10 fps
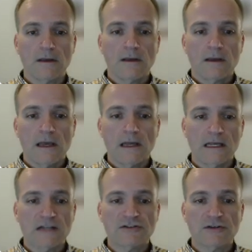and it
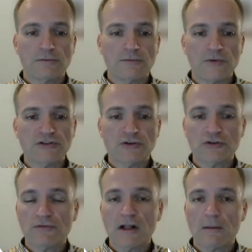gets the research
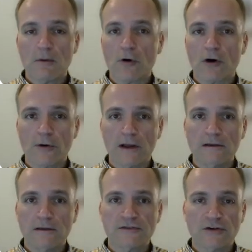available more
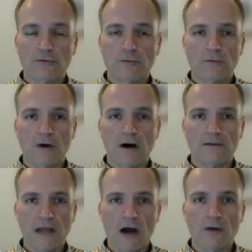quickly. So
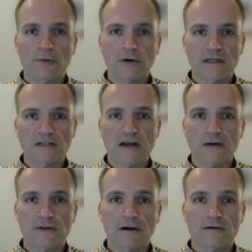the output gets out
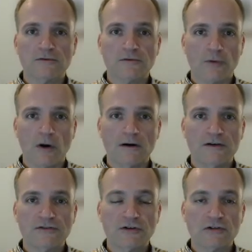there through our
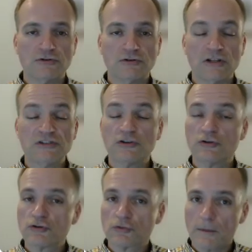
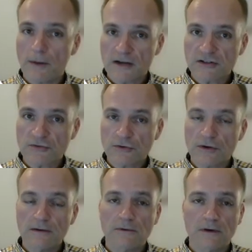institutional repository,
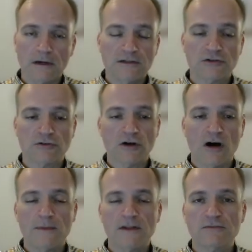digital
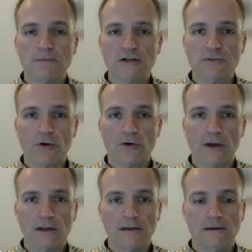commons, much more
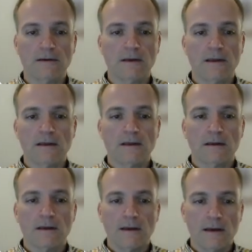quickly.
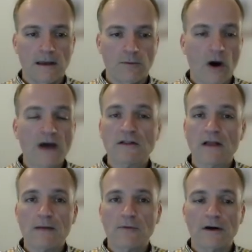And why the
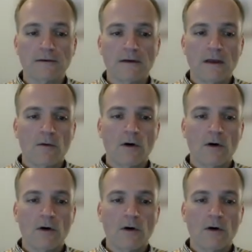library? Well, we